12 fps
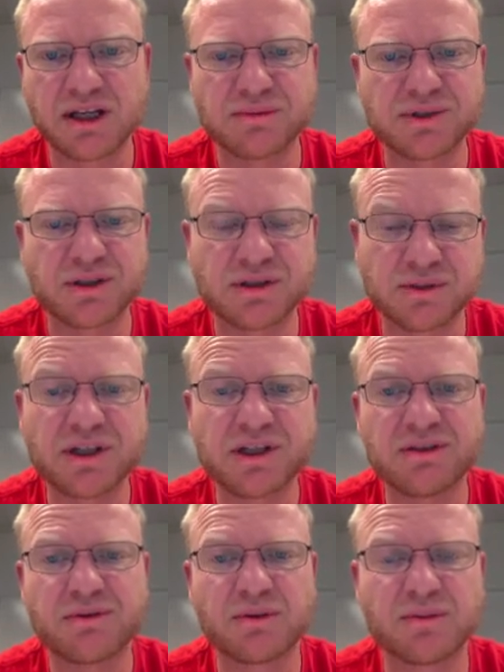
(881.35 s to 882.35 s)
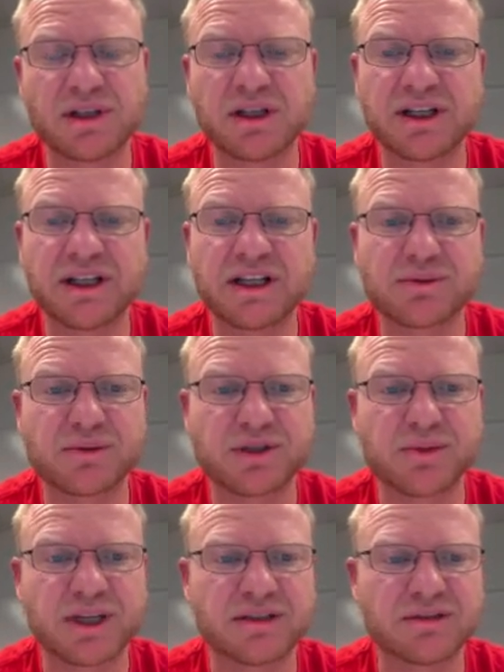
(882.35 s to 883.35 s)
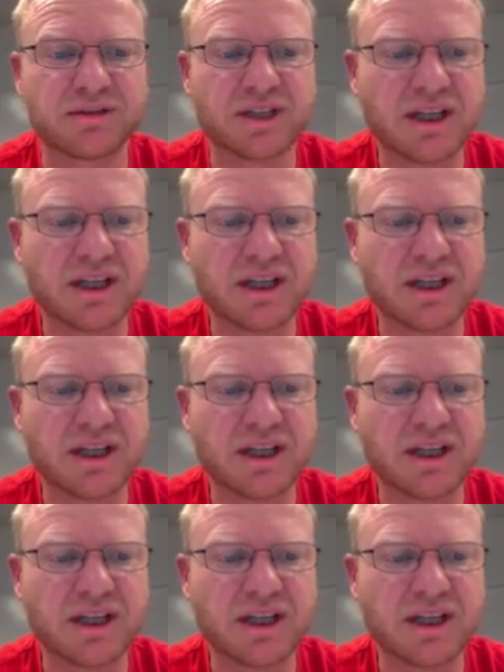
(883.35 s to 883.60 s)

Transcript: So especially from a lineage perspective,